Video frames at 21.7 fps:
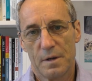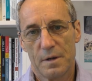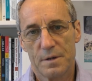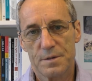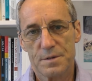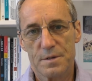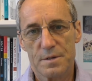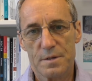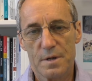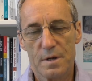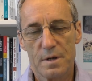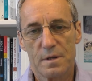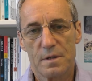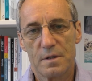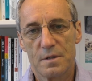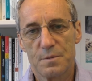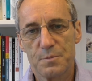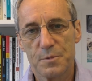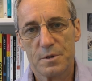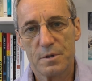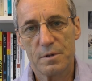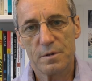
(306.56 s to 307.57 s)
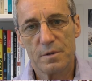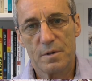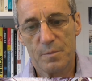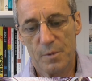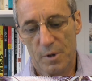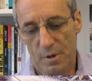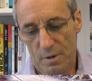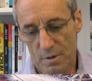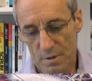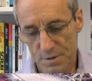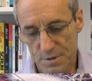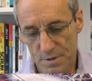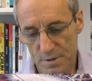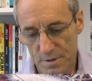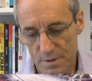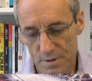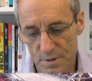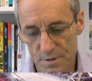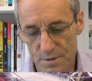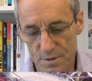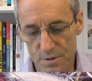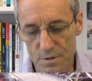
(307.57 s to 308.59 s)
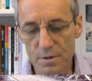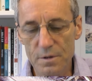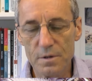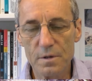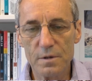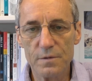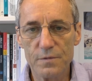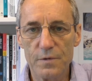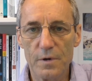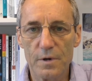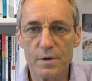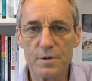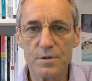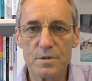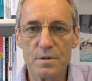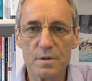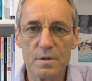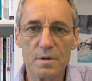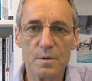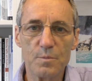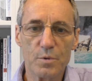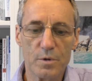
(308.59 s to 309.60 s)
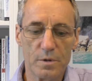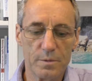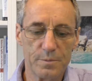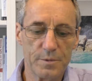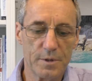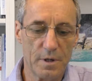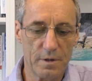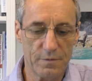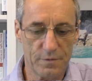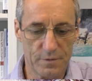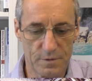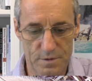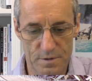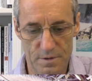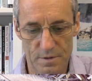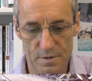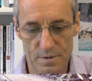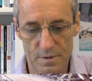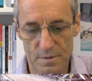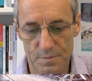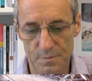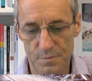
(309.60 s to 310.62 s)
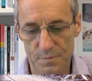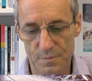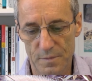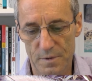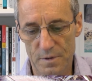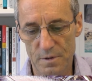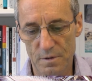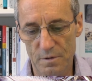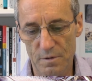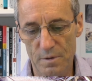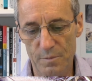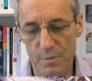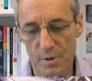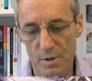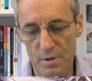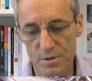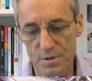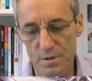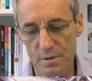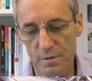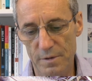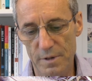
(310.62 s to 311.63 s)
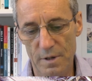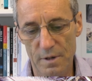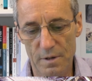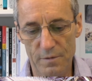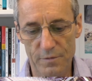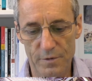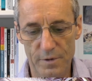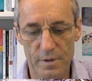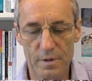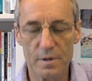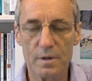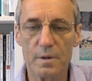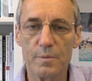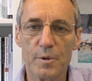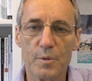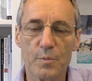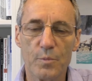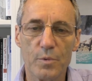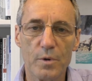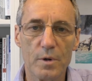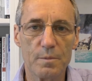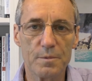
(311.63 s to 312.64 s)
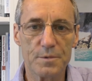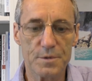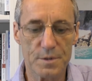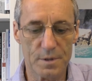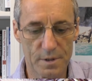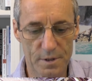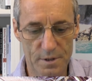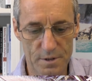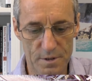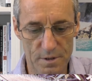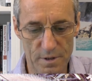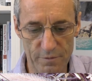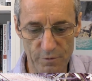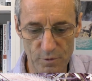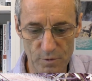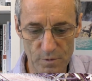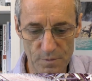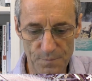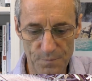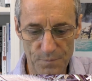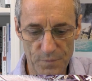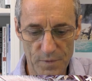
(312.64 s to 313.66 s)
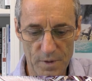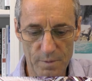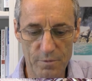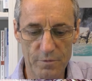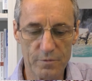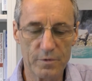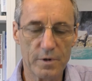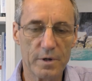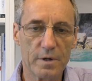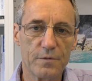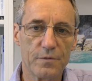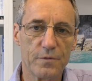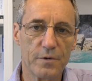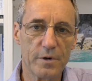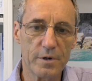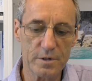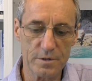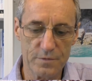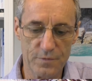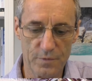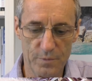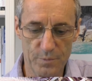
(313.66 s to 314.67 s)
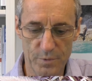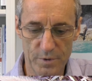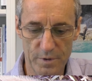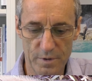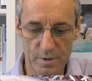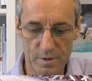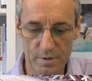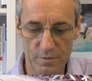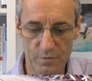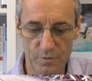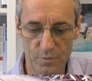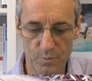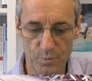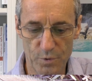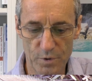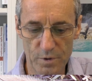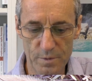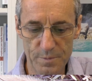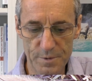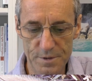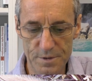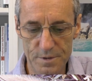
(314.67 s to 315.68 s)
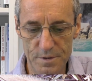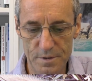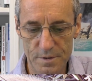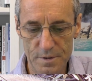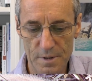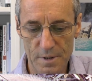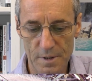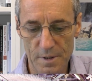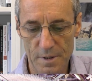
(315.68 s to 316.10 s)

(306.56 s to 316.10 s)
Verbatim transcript: As I say, these maturity models do give focus to the improvement efforts. Maturity models do identify the dominant problems at each level. They provide a focus for productive improvements